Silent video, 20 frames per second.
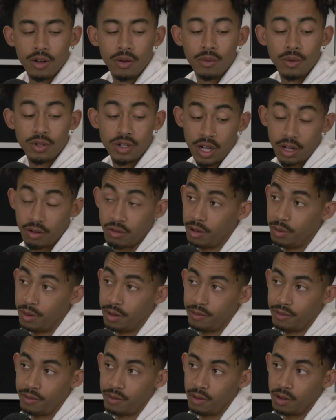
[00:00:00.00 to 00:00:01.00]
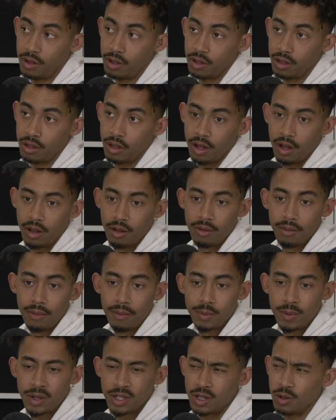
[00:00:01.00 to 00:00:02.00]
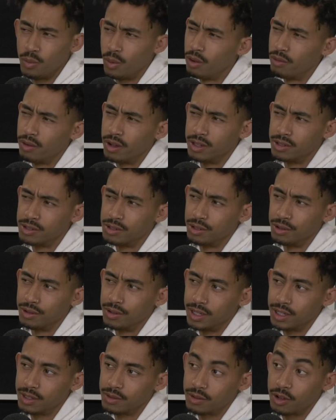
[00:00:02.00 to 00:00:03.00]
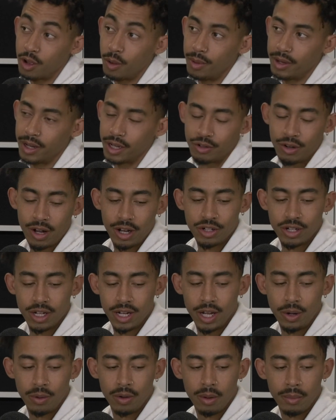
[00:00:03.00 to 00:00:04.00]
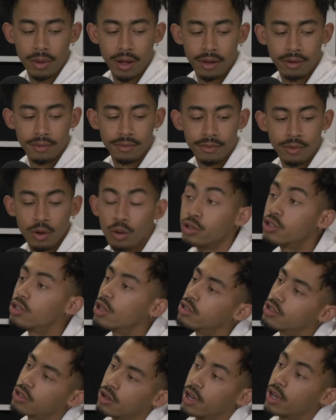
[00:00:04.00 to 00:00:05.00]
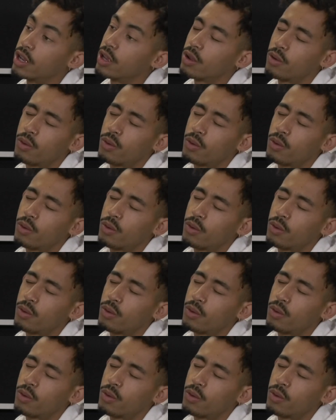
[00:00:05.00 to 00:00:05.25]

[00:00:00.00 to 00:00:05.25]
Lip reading: Which I agree with. Especially well-written stories, comedy and tragedy in equal amount. Also, sorry,